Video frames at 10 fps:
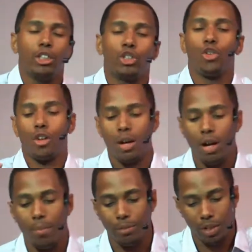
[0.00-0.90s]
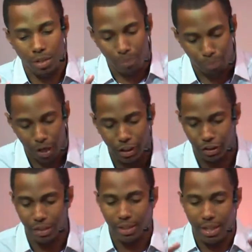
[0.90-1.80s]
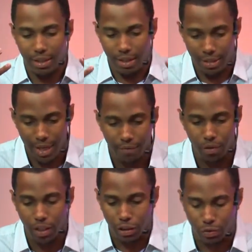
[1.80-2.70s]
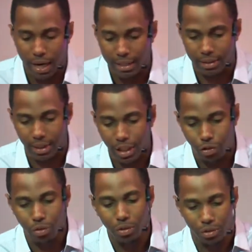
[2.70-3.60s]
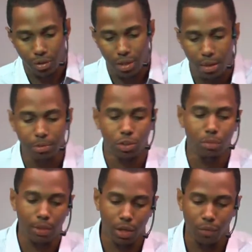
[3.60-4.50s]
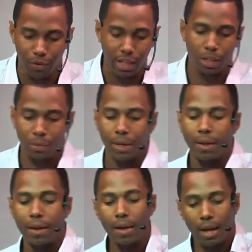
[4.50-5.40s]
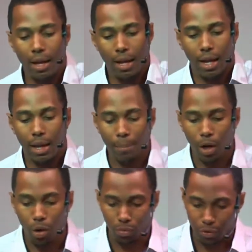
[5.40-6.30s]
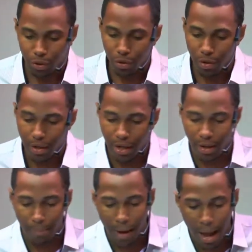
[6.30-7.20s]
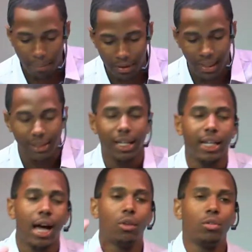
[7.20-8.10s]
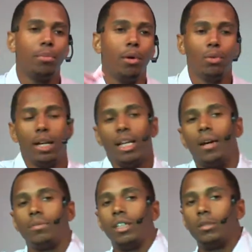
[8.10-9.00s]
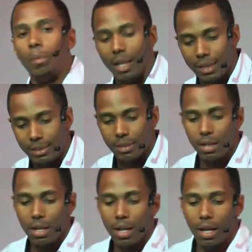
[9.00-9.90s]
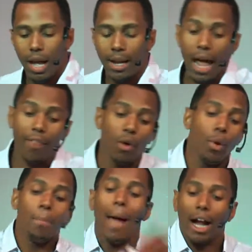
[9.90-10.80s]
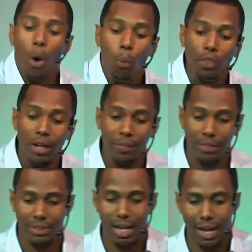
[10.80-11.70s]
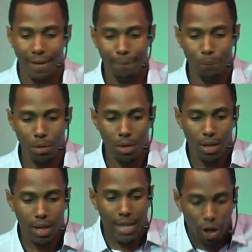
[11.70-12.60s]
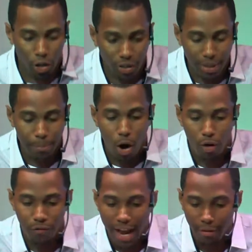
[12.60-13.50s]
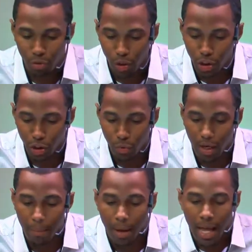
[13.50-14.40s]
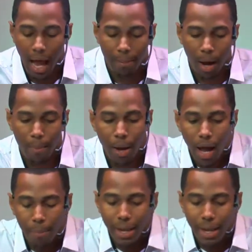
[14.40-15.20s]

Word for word: and succumb to the pressure that the devil is trying to get you to succumb to, but no victory. It belongs to you. Here the Bible says they got on the boat, they left this place, and now they went back on the other side. Now look at Mark 5:22, and I'm I'm I'm I'm